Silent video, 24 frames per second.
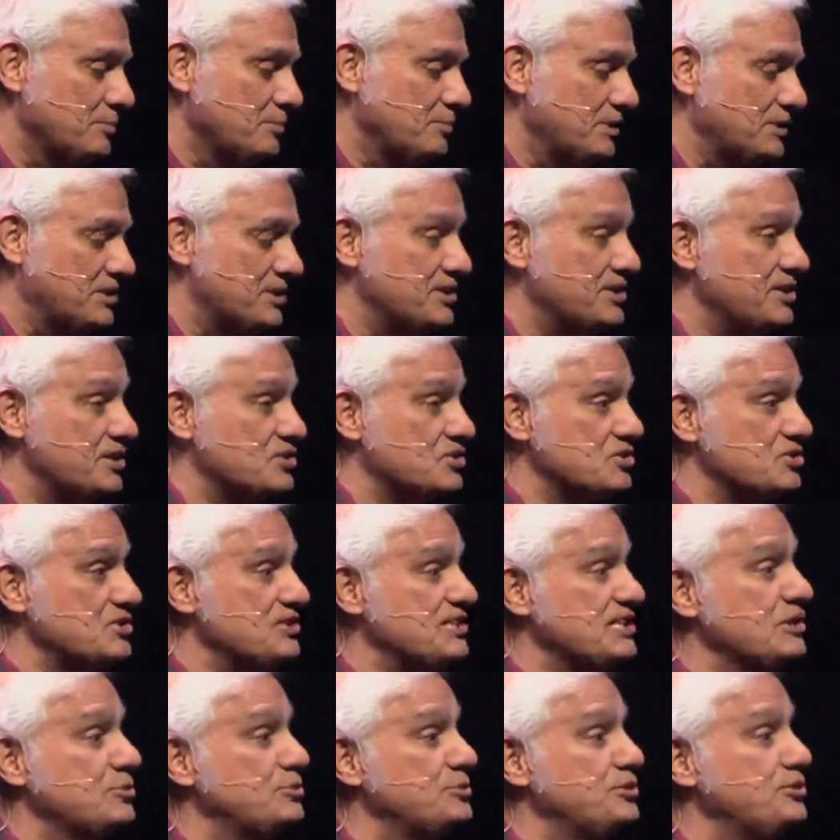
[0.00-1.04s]
but it doesn't
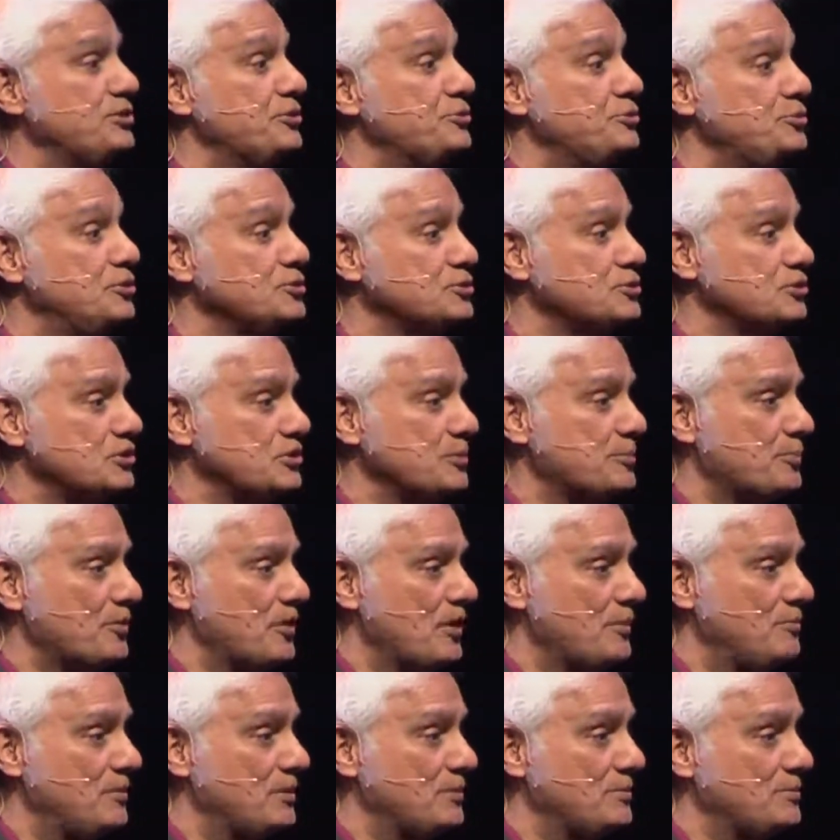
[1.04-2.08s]
deal with the root of the
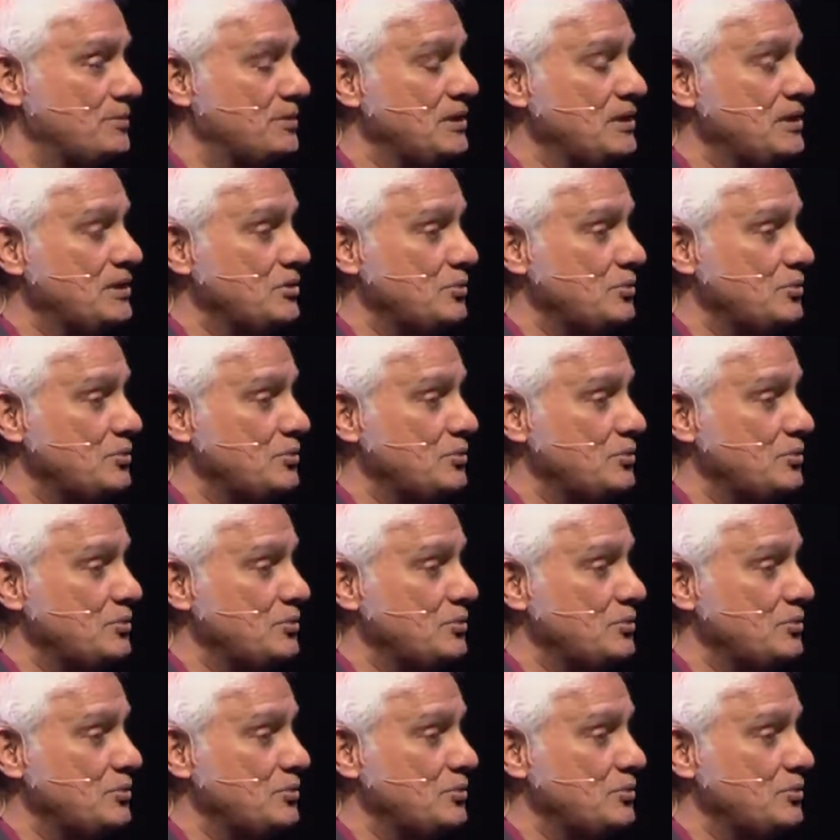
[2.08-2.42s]
problem,